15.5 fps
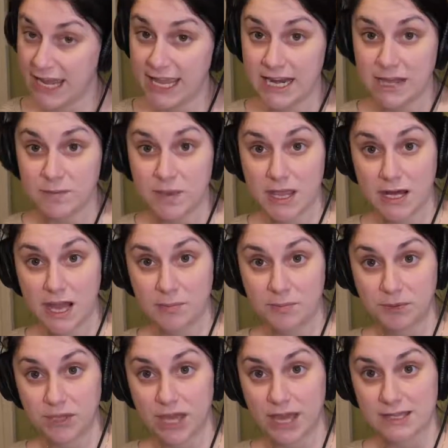And it may not
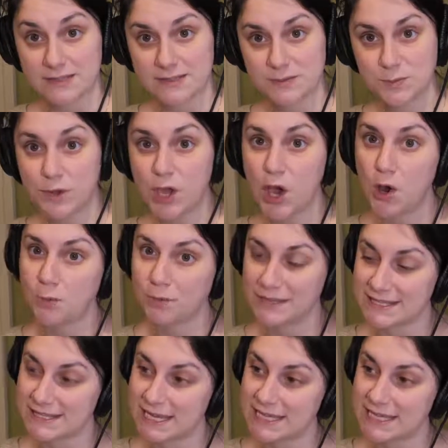be us. We hope it's